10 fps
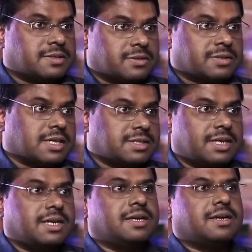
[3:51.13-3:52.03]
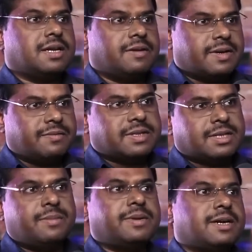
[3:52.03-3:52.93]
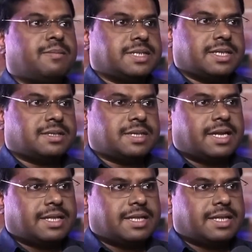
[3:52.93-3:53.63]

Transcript: ISRO succeed, even with the limited budgets.